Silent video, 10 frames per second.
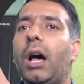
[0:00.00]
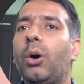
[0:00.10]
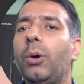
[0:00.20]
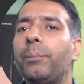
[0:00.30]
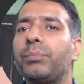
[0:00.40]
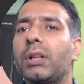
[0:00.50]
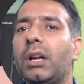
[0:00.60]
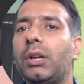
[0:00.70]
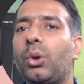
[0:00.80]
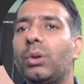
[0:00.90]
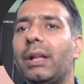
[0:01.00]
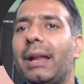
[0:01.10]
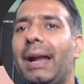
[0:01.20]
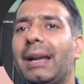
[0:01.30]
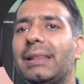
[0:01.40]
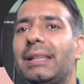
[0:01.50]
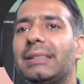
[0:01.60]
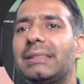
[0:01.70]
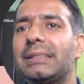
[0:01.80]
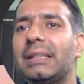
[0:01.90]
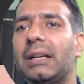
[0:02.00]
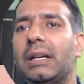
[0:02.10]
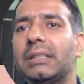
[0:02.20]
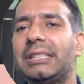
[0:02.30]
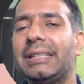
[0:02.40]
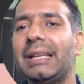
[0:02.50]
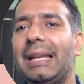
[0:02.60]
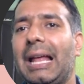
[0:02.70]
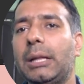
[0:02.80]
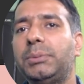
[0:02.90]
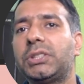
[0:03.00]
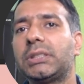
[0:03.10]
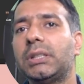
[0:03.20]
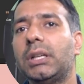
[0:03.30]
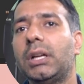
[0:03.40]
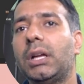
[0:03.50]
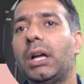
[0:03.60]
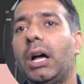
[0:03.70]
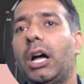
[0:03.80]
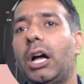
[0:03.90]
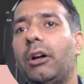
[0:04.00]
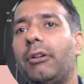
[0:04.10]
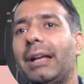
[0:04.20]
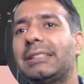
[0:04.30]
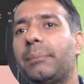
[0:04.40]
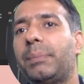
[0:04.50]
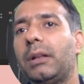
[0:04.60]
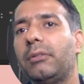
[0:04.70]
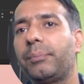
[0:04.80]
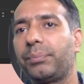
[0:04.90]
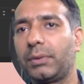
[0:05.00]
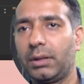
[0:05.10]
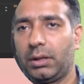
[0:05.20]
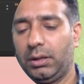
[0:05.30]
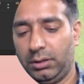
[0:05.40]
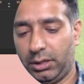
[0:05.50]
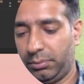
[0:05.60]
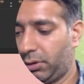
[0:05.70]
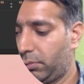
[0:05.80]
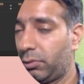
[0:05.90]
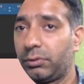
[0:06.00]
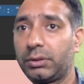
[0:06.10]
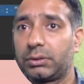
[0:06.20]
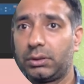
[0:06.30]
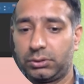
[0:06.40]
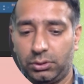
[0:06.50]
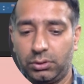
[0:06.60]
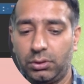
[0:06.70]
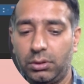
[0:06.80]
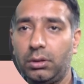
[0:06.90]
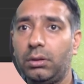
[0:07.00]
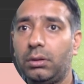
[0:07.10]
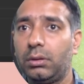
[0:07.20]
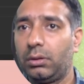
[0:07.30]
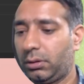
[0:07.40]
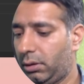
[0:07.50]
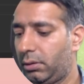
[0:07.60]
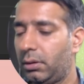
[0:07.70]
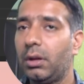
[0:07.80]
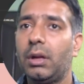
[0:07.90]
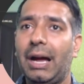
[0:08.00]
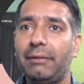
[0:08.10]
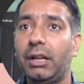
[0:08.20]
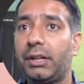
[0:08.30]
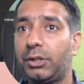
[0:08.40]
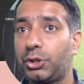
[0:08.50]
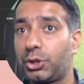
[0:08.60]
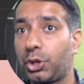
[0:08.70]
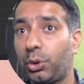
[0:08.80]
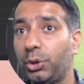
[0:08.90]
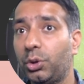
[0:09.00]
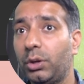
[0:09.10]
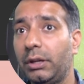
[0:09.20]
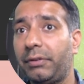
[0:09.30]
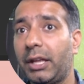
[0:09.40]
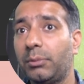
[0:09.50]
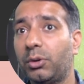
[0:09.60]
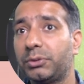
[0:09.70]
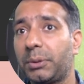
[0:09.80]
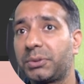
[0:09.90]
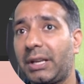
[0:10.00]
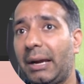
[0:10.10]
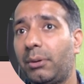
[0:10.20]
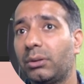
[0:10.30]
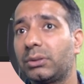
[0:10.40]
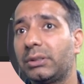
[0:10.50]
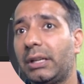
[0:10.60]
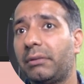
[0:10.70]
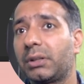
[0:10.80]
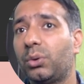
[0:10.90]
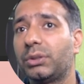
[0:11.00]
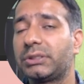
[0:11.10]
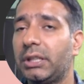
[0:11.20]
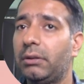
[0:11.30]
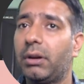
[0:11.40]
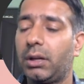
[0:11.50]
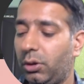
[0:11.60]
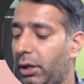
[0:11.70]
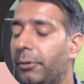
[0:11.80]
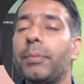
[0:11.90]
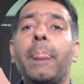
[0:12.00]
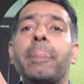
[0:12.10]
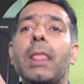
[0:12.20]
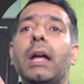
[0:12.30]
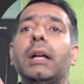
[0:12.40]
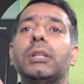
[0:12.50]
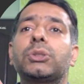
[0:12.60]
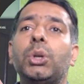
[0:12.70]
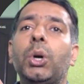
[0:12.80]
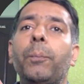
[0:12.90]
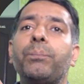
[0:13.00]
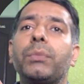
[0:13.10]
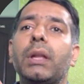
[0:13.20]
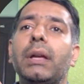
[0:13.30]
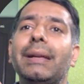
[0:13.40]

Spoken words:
Now controller and this signal helps. Example. Let me remove this console. Okay. I will show you if I remove subscribed also, then our code still work. Okay. So